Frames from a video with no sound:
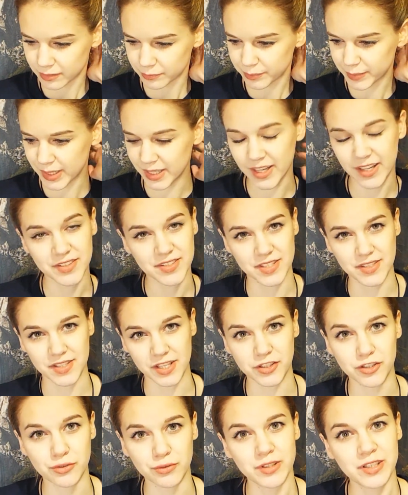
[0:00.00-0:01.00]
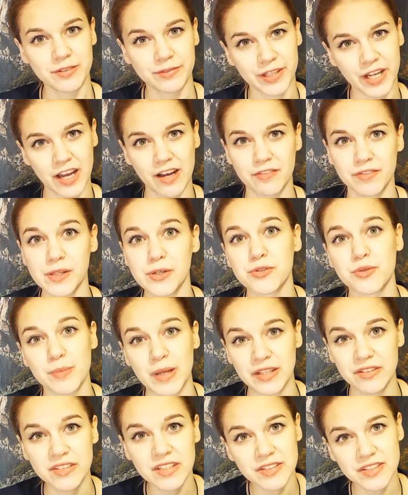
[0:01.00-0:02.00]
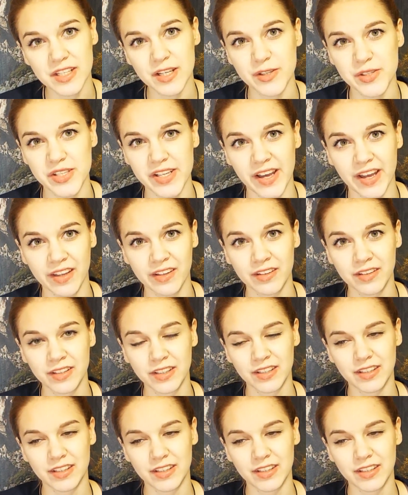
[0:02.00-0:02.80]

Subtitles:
But since I don't even have those main details yet,